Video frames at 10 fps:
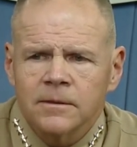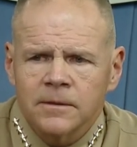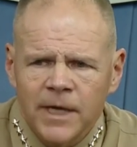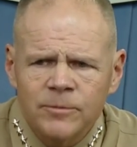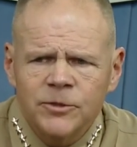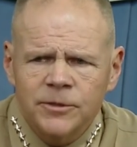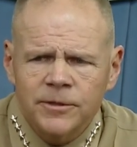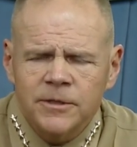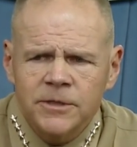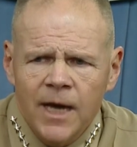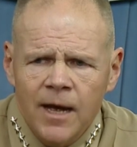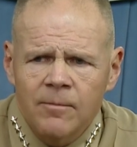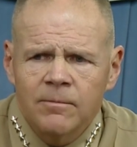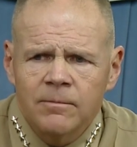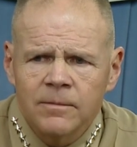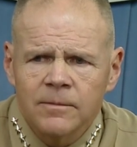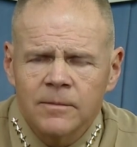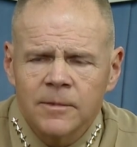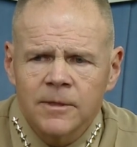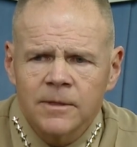Let them do their job.
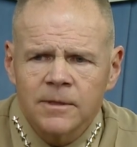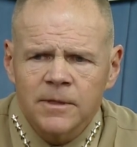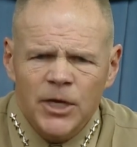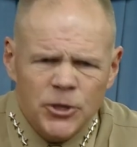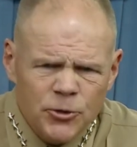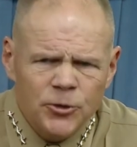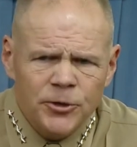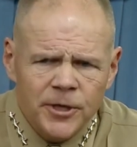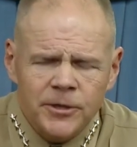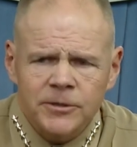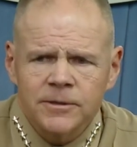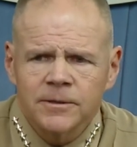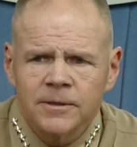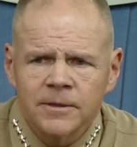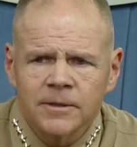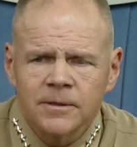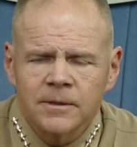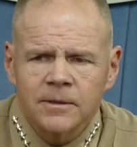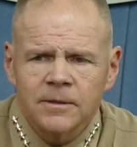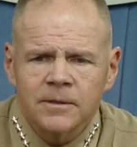And you do yours.
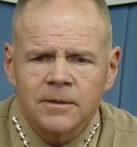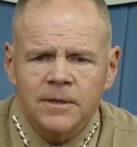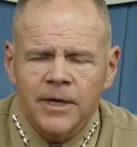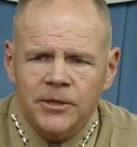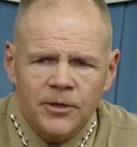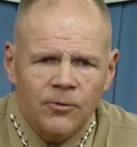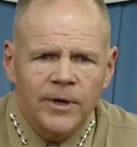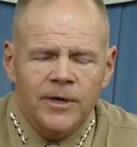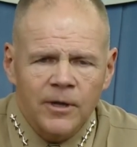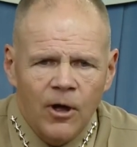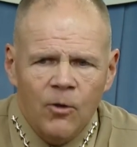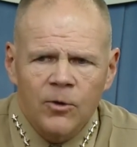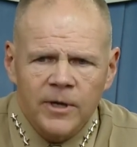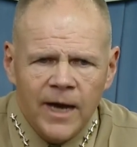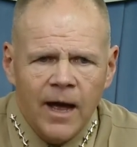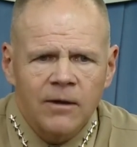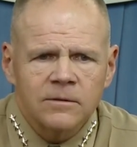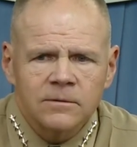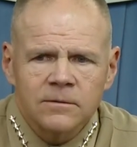And you know what? It'll all work out.